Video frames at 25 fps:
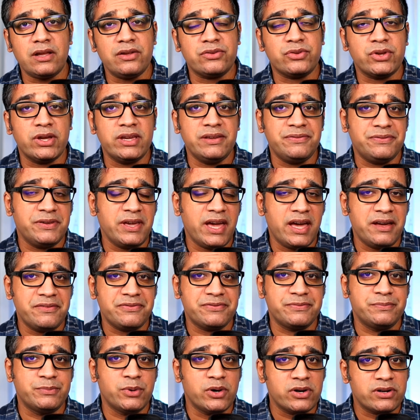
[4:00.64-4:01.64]
So if you
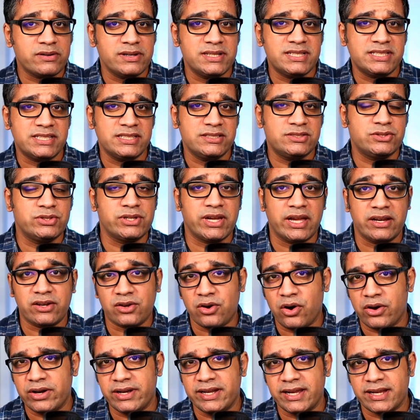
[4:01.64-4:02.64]
have more questions, you can
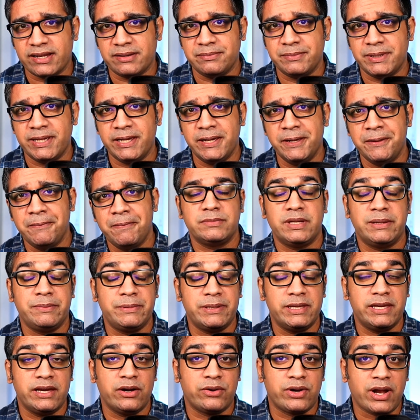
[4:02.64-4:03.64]
contact me,
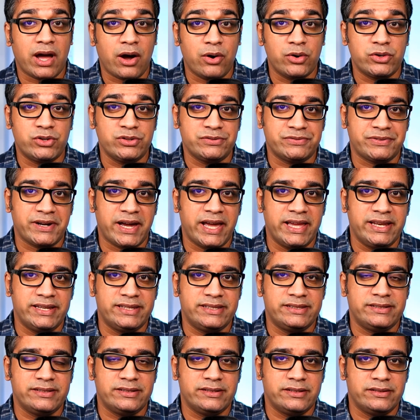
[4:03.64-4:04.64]
maybe on how to find
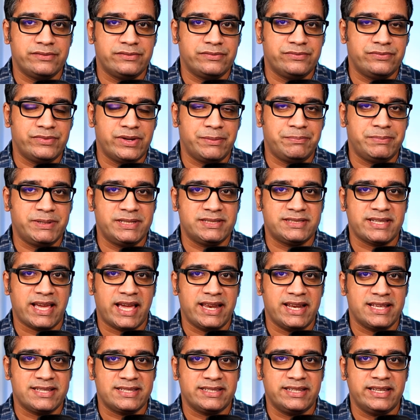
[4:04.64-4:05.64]
web
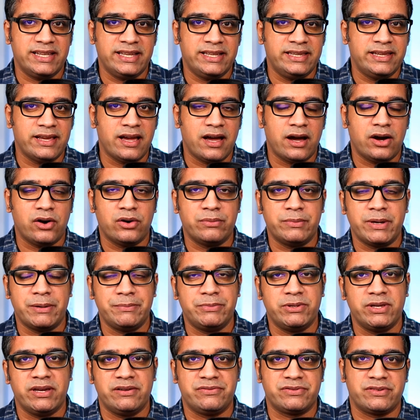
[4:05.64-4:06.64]
designers in India, or
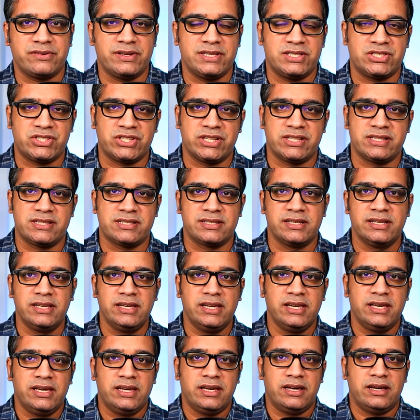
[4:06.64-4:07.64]
maybe you have questions
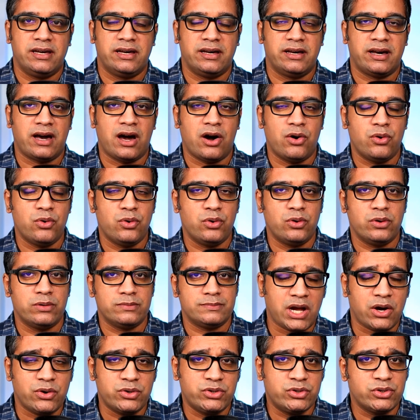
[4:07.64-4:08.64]
how
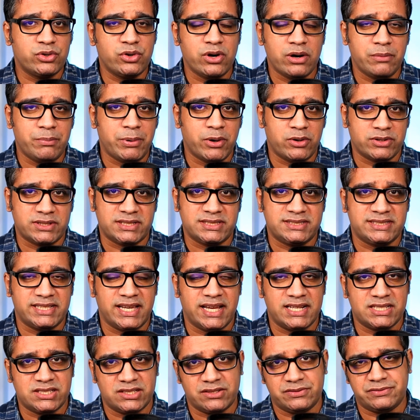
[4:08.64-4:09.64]
to go about the
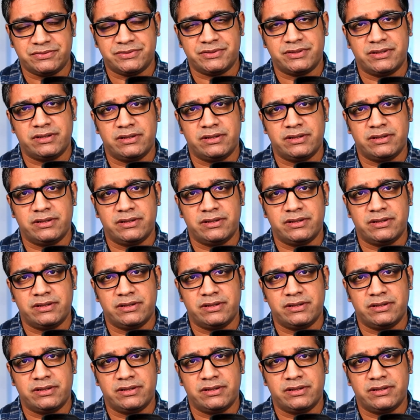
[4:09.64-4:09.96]
search of